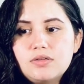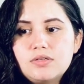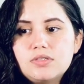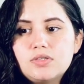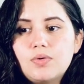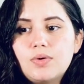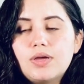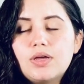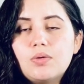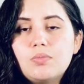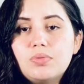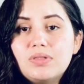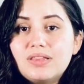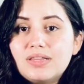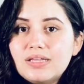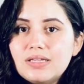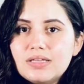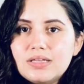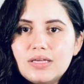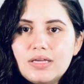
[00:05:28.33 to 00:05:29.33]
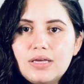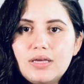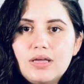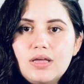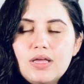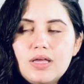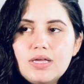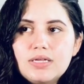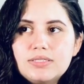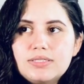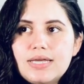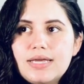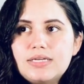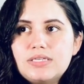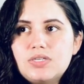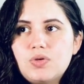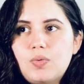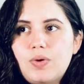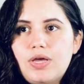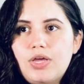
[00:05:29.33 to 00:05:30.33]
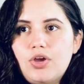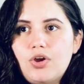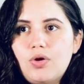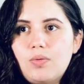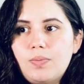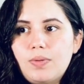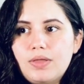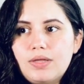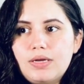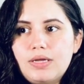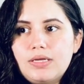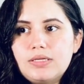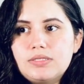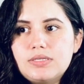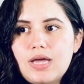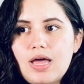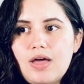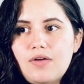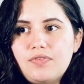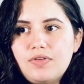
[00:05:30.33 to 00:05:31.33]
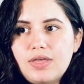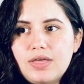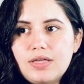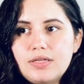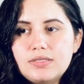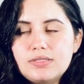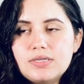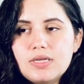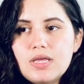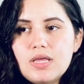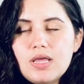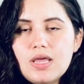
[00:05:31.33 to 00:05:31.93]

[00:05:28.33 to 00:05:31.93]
So it completely takes away your ability to have kids.